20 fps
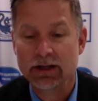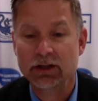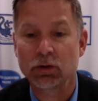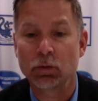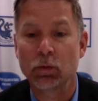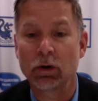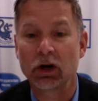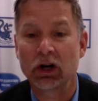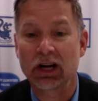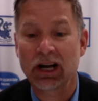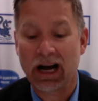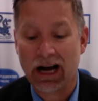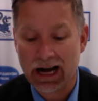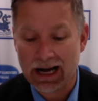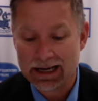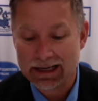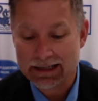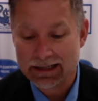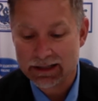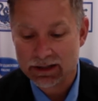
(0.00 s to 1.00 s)
so wear
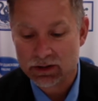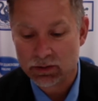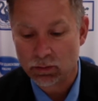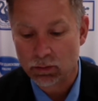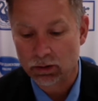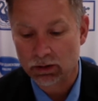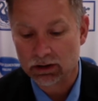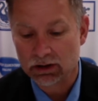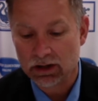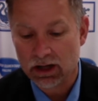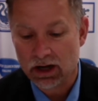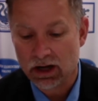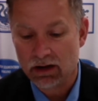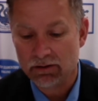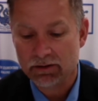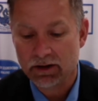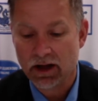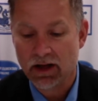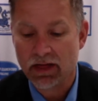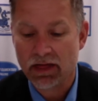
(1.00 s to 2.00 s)
kindness or
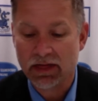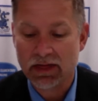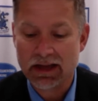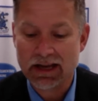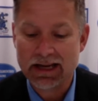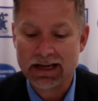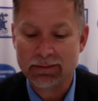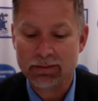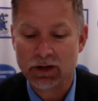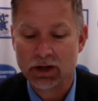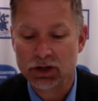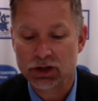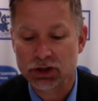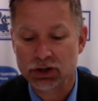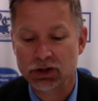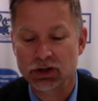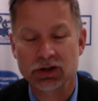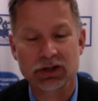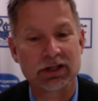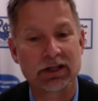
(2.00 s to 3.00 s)
loved themed
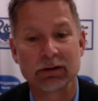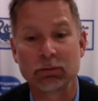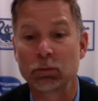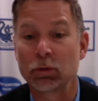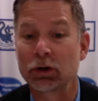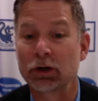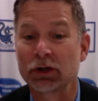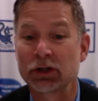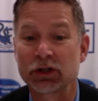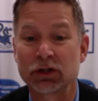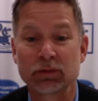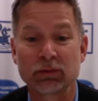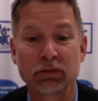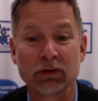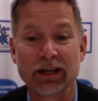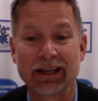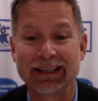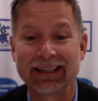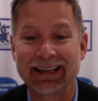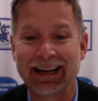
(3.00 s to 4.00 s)
shirts, and we're going to
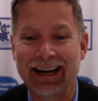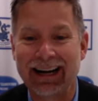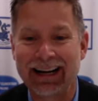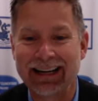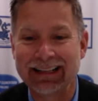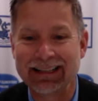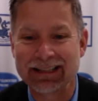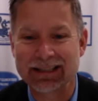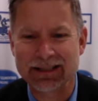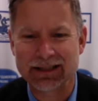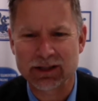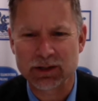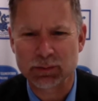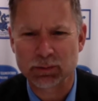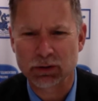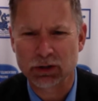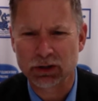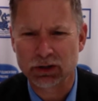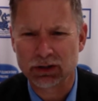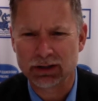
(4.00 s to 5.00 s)
spread kindness and
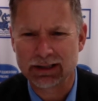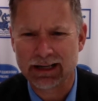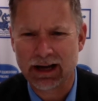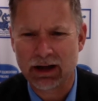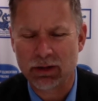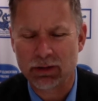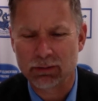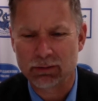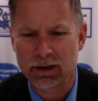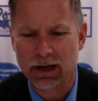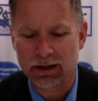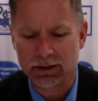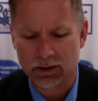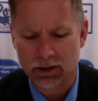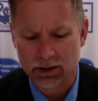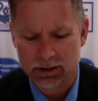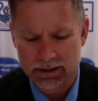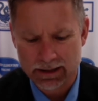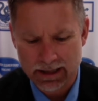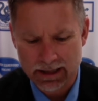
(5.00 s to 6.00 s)
sprinkle it out throughout
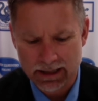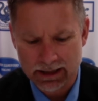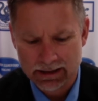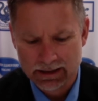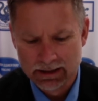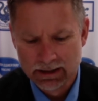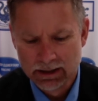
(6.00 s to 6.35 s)
our day.